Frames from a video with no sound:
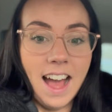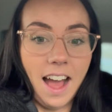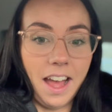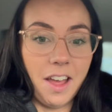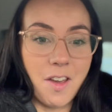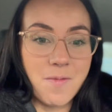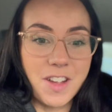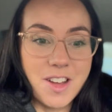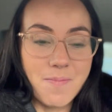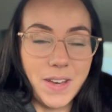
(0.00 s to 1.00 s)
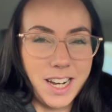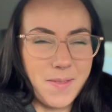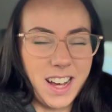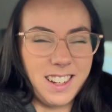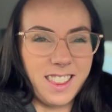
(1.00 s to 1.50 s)
Being a
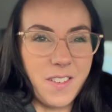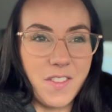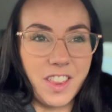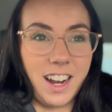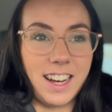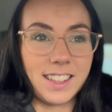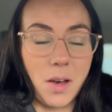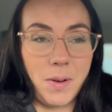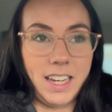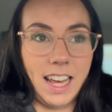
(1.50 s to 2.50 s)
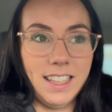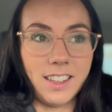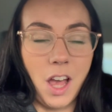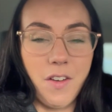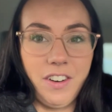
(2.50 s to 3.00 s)
bit under the weather the last couple of days,
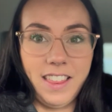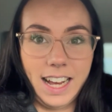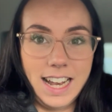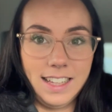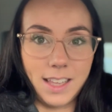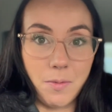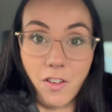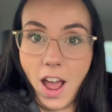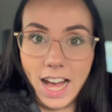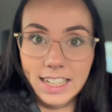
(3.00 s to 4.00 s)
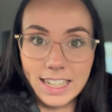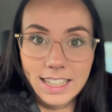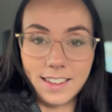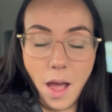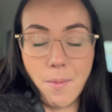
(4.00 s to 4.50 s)
so hopefully that clears up before I actually
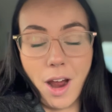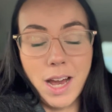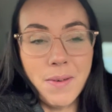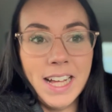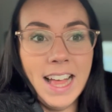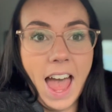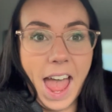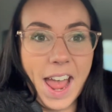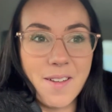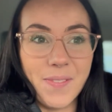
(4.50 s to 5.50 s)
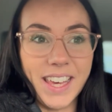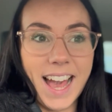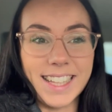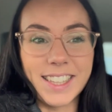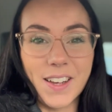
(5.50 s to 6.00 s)
start prep. But
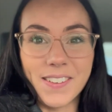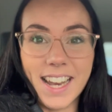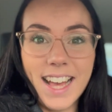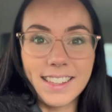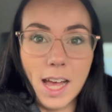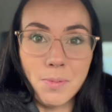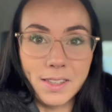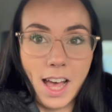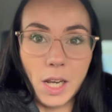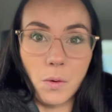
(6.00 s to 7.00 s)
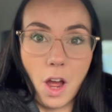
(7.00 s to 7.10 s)
yeah, so next episode